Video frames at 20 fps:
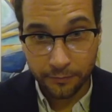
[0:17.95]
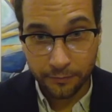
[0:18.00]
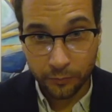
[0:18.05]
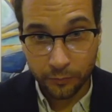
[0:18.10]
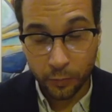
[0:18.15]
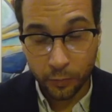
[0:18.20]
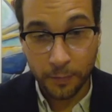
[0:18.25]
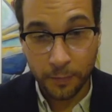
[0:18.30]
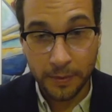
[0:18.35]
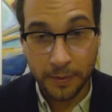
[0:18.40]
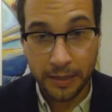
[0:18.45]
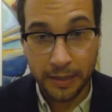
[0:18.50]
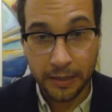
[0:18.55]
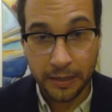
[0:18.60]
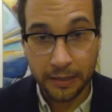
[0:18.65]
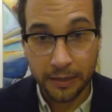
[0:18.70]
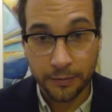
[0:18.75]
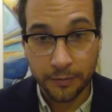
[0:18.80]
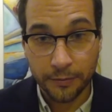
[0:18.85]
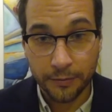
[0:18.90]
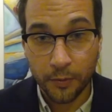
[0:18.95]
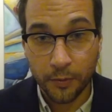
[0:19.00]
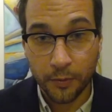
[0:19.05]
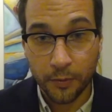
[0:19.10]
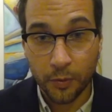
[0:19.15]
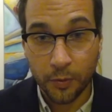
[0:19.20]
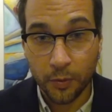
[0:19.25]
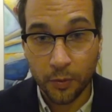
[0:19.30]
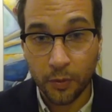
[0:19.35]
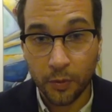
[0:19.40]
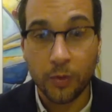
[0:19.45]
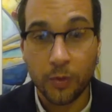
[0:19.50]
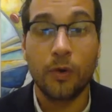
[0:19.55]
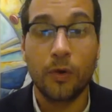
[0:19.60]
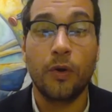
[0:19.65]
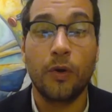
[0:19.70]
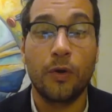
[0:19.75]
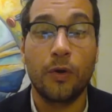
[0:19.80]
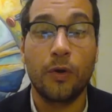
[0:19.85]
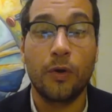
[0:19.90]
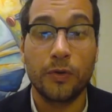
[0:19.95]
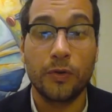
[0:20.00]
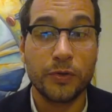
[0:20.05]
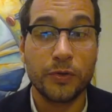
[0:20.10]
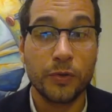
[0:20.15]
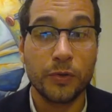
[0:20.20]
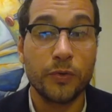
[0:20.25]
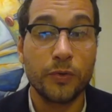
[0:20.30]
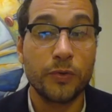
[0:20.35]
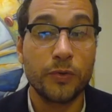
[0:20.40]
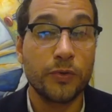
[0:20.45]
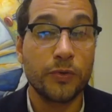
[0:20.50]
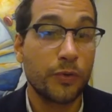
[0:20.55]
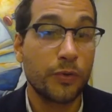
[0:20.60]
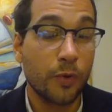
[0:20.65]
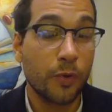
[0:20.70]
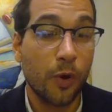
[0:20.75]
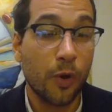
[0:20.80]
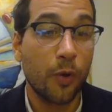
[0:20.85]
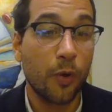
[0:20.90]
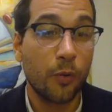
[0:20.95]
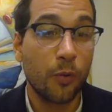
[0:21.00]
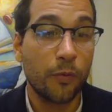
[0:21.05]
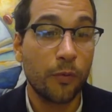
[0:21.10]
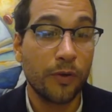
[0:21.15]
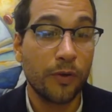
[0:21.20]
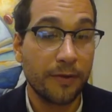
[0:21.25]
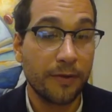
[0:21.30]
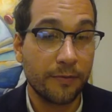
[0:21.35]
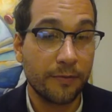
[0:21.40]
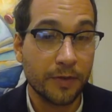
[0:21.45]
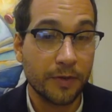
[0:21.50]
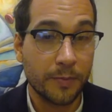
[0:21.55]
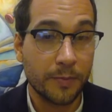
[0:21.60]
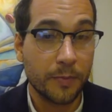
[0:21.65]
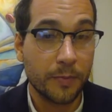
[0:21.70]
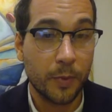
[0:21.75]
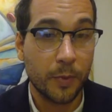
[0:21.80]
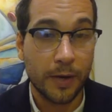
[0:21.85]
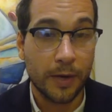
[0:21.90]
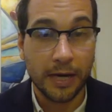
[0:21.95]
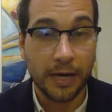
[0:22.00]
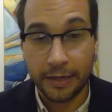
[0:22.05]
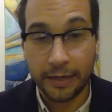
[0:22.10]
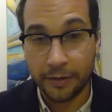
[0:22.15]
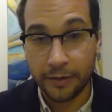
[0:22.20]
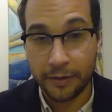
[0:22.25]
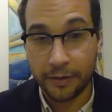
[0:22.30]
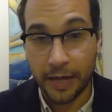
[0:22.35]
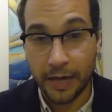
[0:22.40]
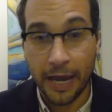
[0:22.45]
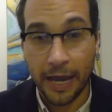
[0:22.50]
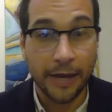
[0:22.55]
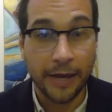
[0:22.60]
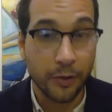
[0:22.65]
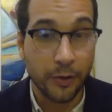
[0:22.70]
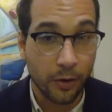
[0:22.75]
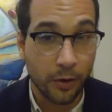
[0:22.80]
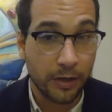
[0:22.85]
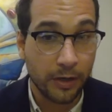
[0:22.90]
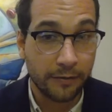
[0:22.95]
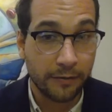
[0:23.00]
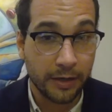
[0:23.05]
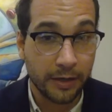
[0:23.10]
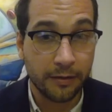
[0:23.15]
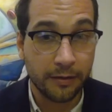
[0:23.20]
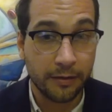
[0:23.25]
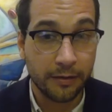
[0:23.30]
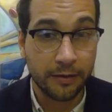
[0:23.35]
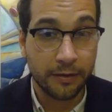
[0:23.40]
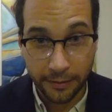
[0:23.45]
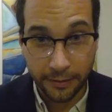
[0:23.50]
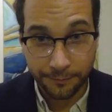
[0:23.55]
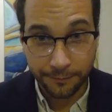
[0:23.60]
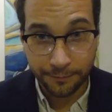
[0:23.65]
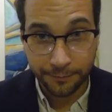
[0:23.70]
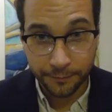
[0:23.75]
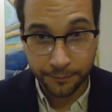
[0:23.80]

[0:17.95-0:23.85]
will be for the students to know the difference between a living and non-living thing